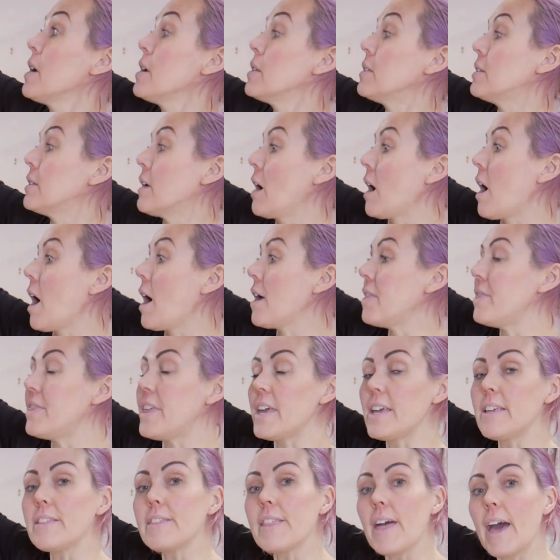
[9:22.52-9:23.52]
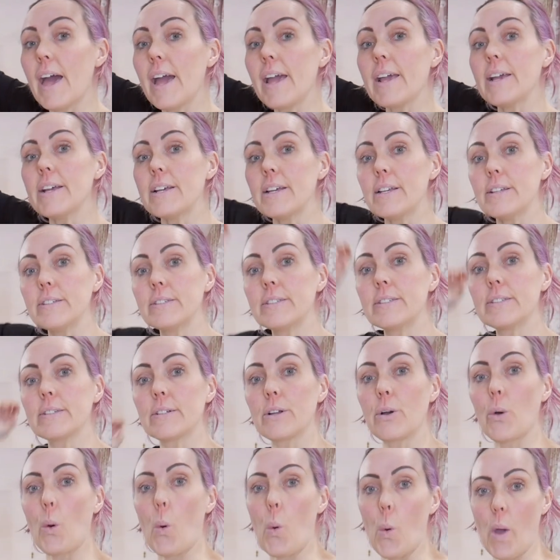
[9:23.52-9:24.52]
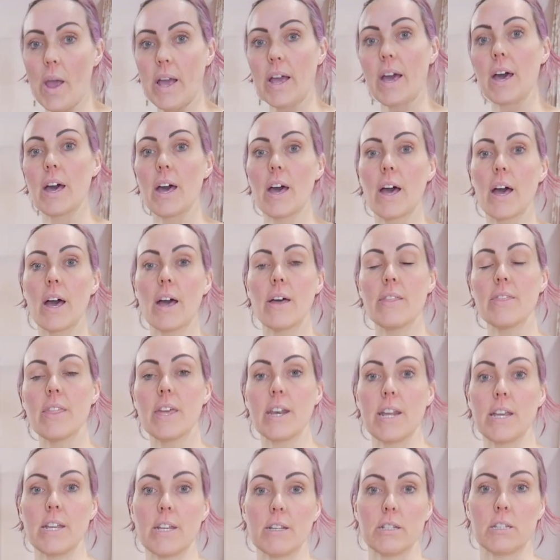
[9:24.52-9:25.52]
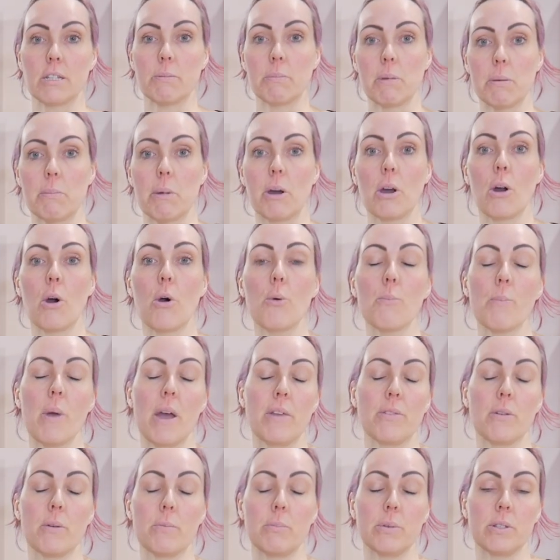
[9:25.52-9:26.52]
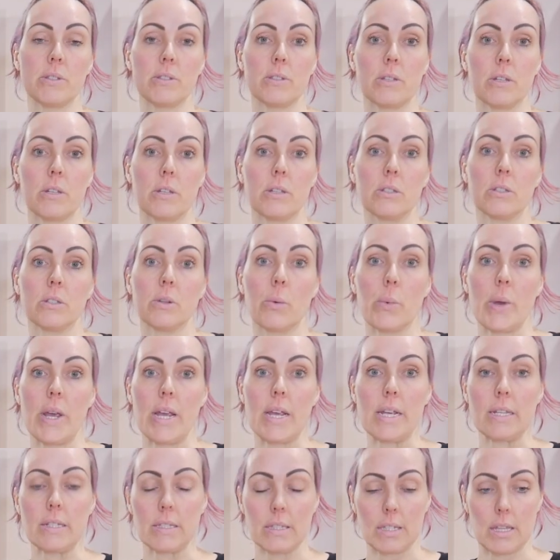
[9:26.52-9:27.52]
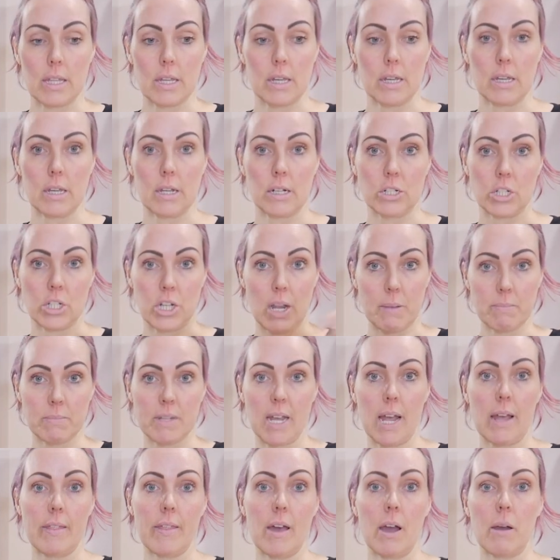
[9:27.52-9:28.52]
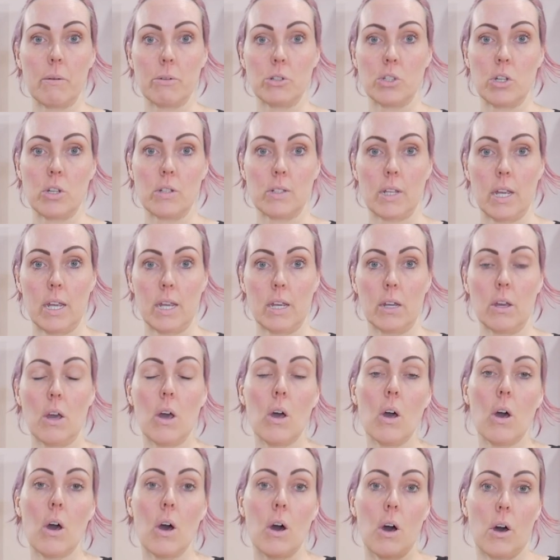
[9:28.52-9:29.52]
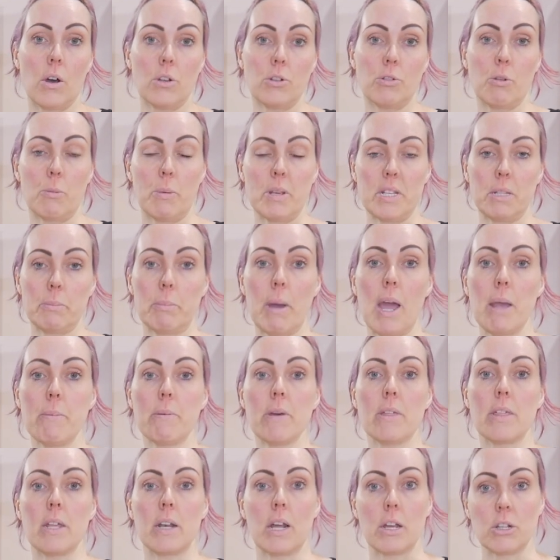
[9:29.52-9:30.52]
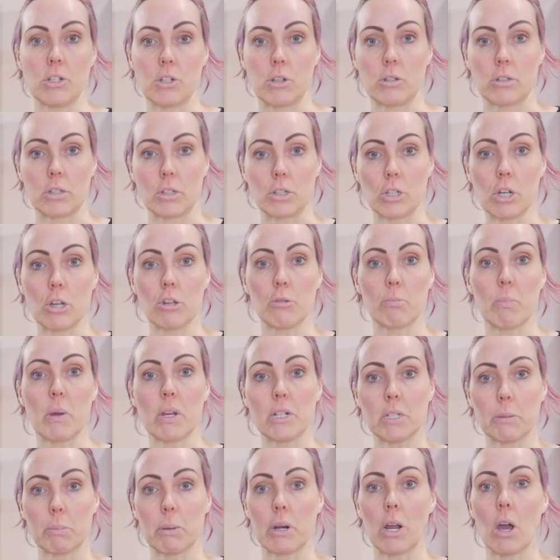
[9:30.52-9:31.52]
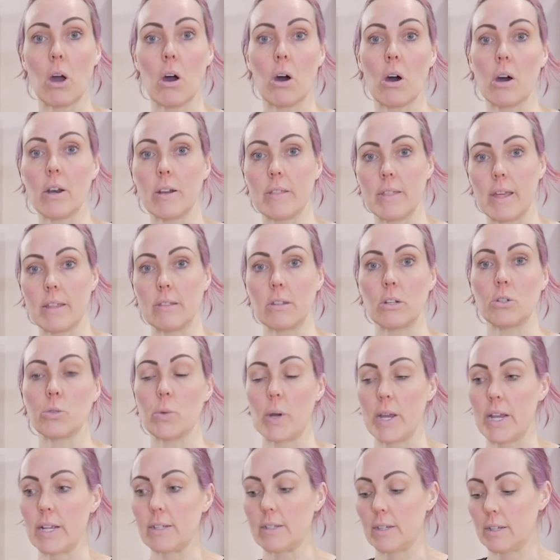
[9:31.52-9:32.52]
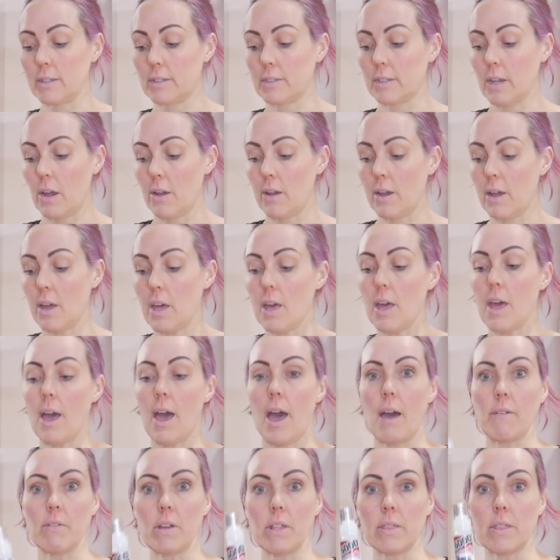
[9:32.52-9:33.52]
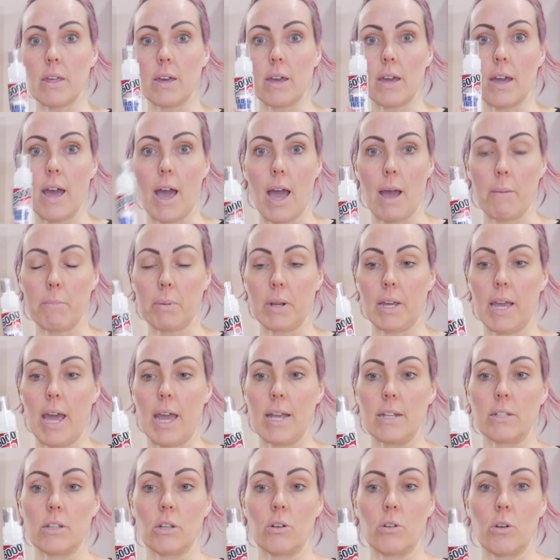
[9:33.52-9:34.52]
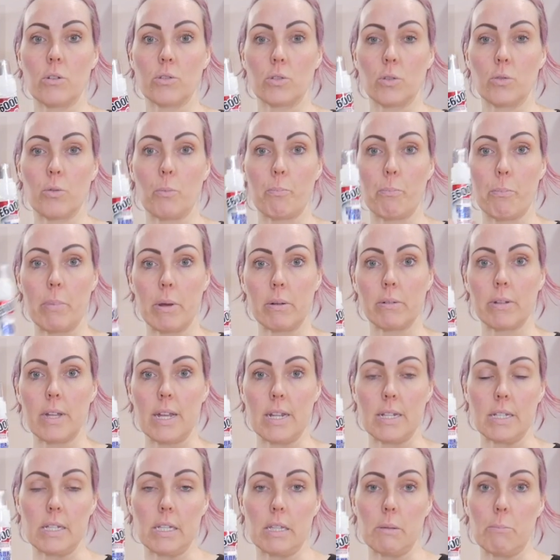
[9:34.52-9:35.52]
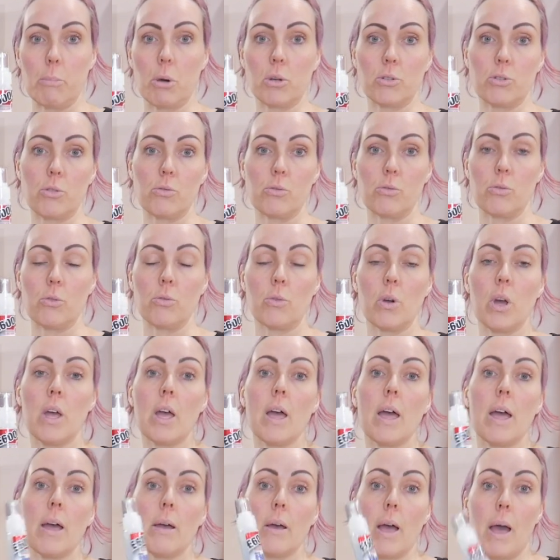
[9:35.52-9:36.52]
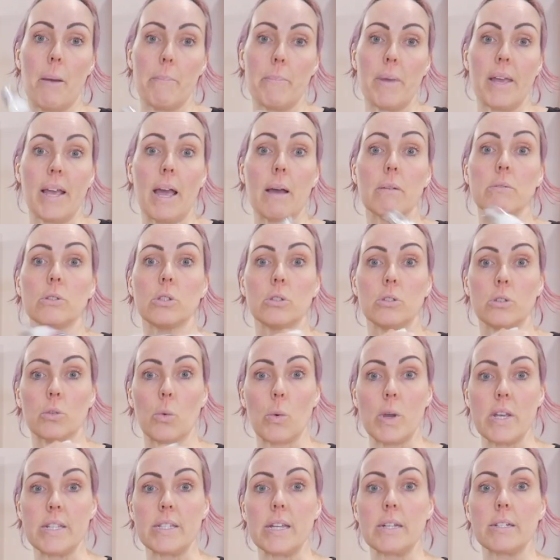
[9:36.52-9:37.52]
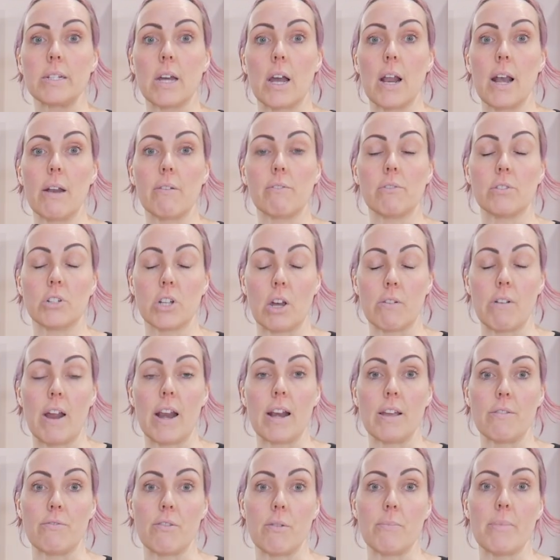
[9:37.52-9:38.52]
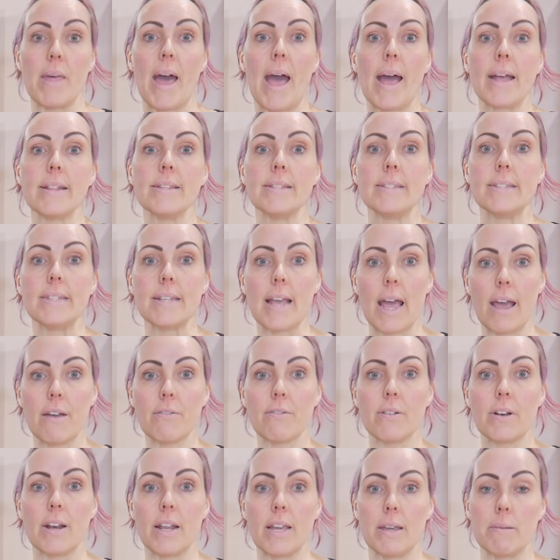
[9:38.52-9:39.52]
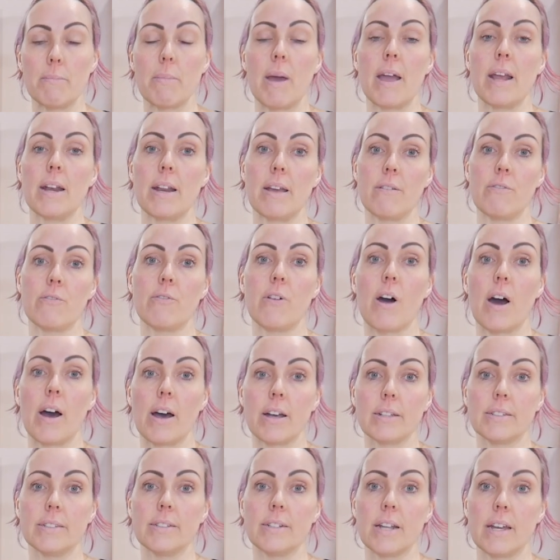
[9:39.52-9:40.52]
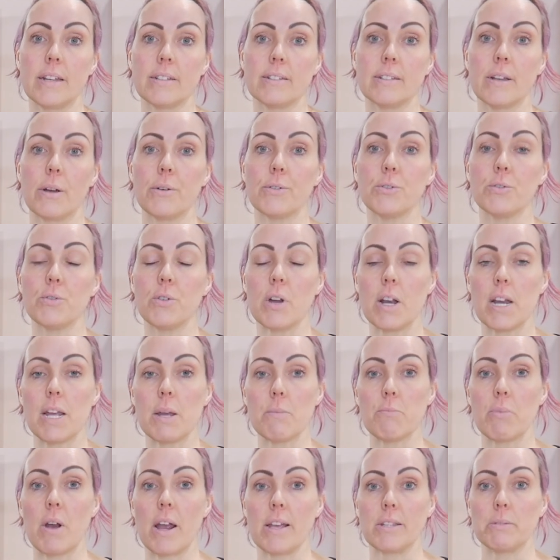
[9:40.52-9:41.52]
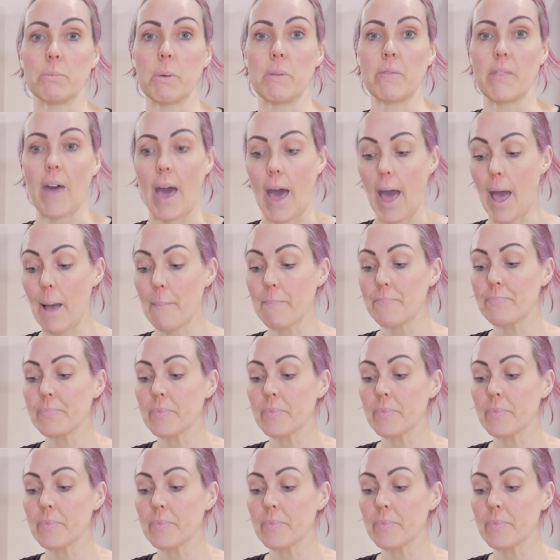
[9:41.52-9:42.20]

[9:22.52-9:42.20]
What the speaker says: So I think that is quicker than it used to be. My old method was to squeeze the gem tack that I was using onto a piece of paper, then I'd use a toothpick to put it on, and then the tweezers. So having the applicator nozzle built into the bottle and being able to squeeze it directly from that definitely made it faster. So I was really impressed with that.